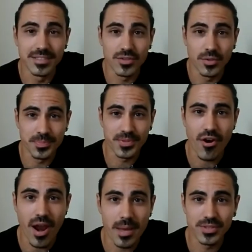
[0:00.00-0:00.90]

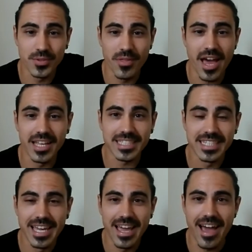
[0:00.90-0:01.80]
subscribe to that.
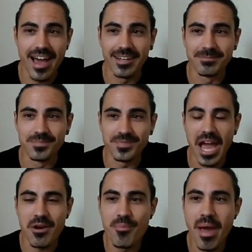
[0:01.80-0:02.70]

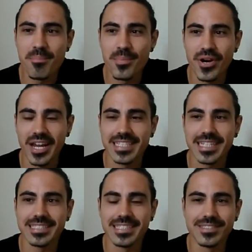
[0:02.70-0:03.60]
I remember
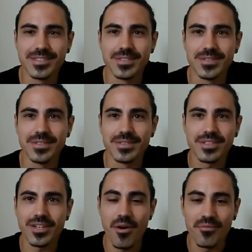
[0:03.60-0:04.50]
attending to
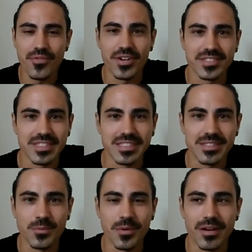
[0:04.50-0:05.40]

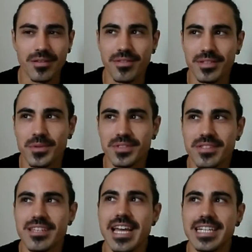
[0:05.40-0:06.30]
conferences where
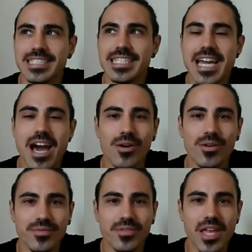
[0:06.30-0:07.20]
this idea of